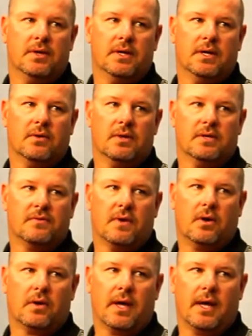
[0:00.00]
You know, in his
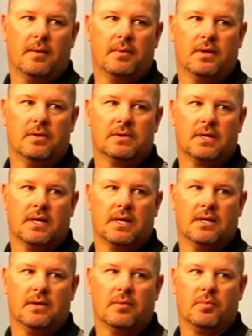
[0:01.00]
fall camp, you know, it's kind of
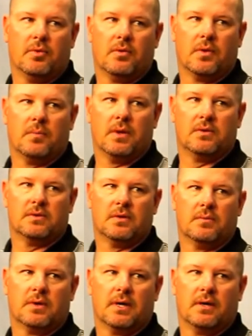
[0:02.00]
getting to the point where most
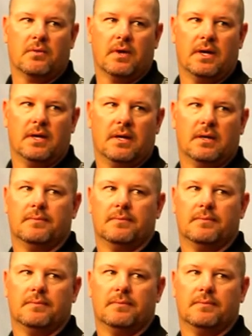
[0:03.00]
of them are kind of ready to